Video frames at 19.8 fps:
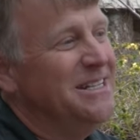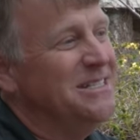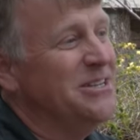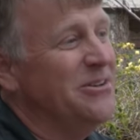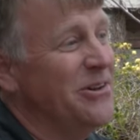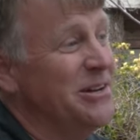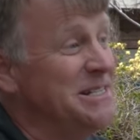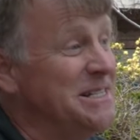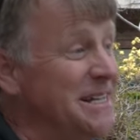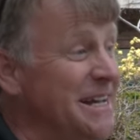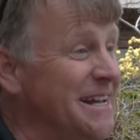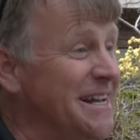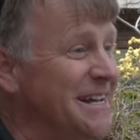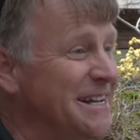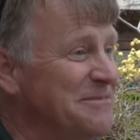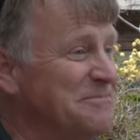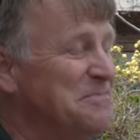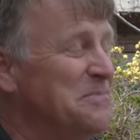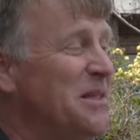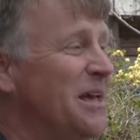So I did
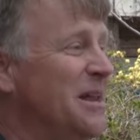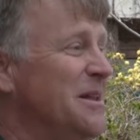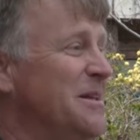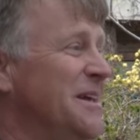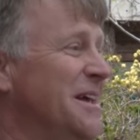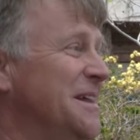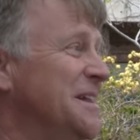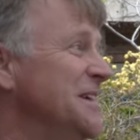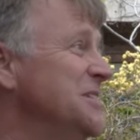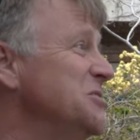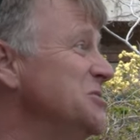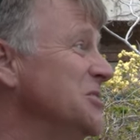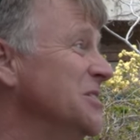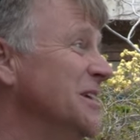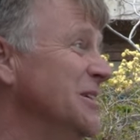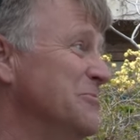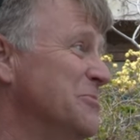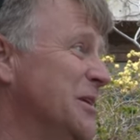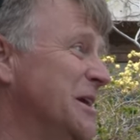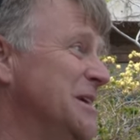it, and
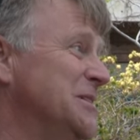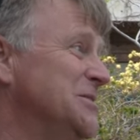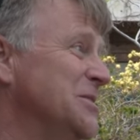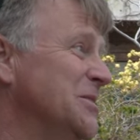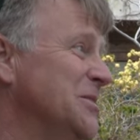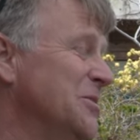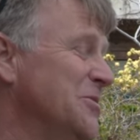initially when I took